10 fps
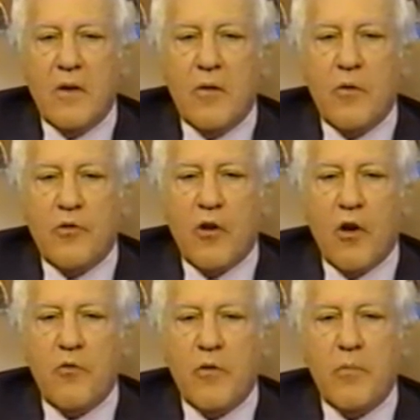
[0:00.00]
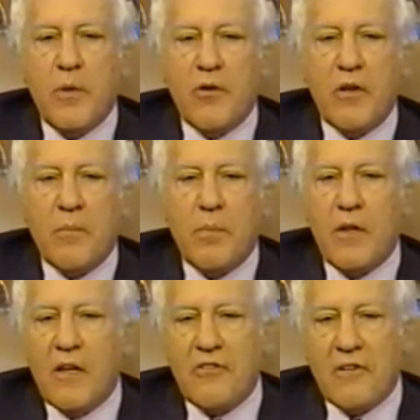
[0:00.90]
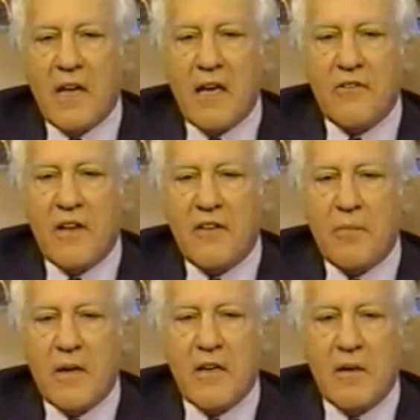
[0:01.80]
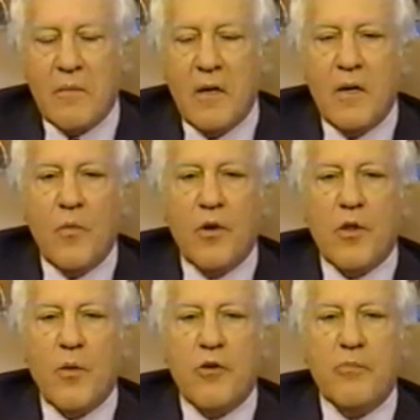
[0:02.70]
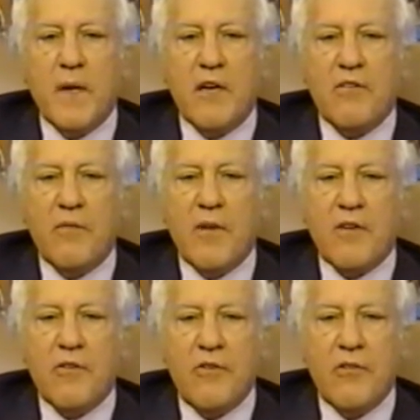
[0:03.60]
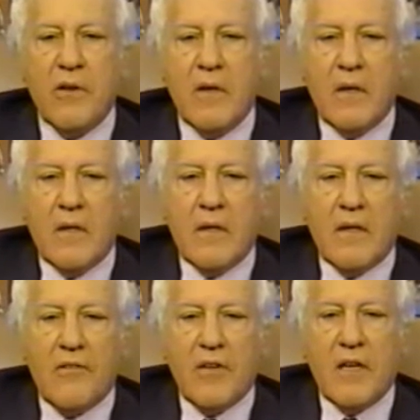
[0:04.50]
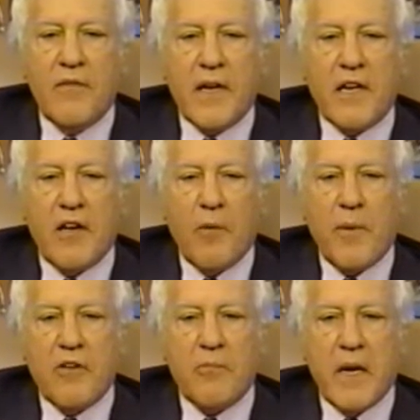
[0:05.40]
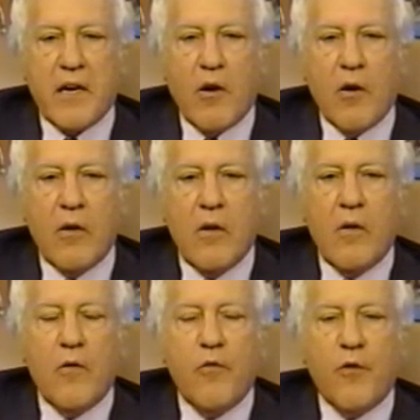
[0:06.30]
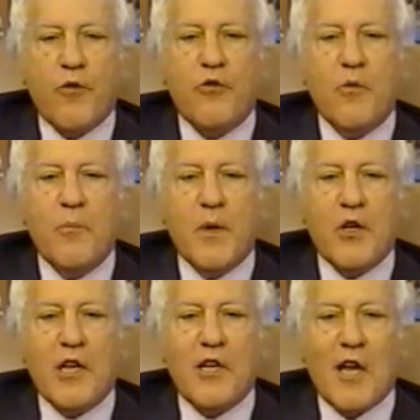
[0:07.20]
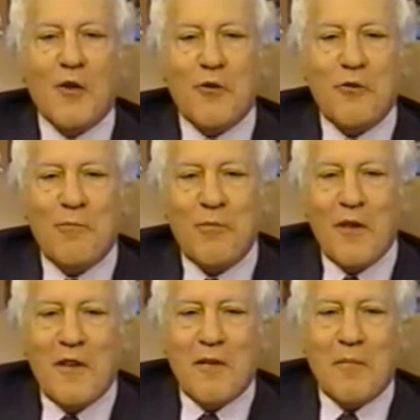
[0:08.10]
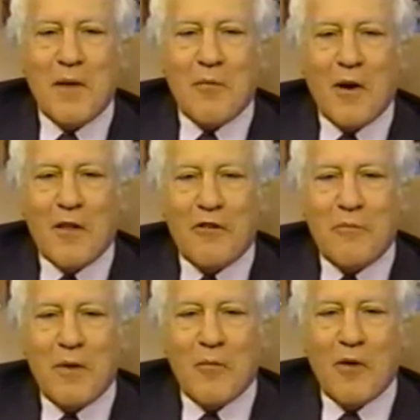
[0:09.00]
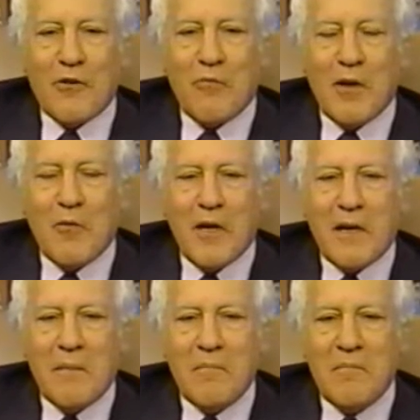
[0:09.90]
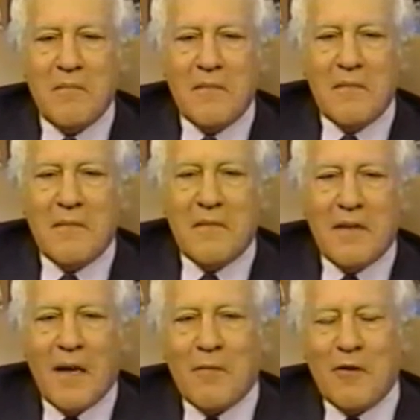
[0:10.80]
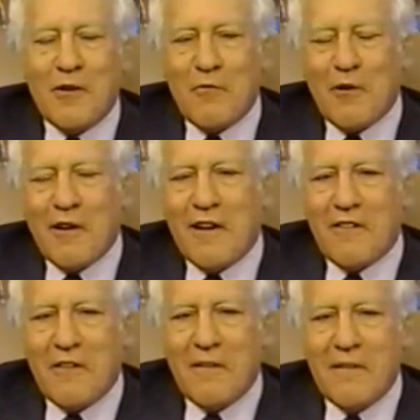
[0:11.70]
whose $100 billion plus in assets make him one of the world's biggest investors. Let's see if he can help us make our first $1 billion. Meanwhile, this has been Wall Street Week. I'm Louis Rukeyser.